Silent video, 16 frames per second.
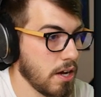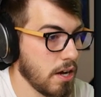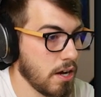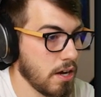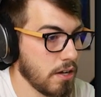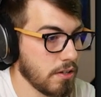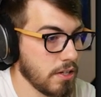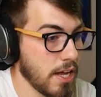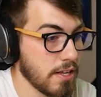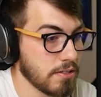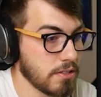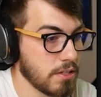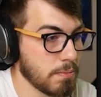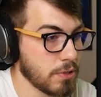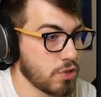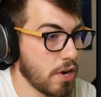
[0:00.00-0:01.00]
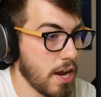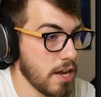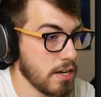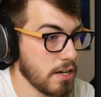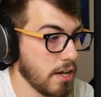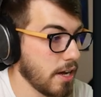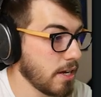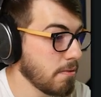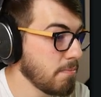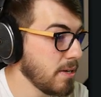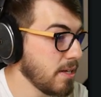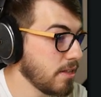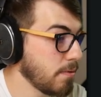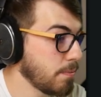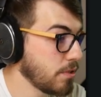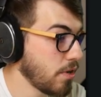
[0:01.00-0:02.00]
Uh, yes, the betrayed. I can
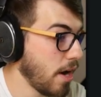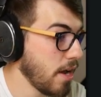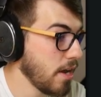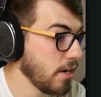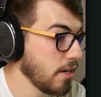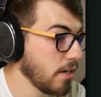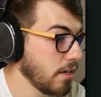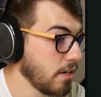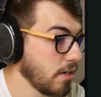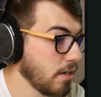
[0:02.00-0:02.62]
be the betrayed.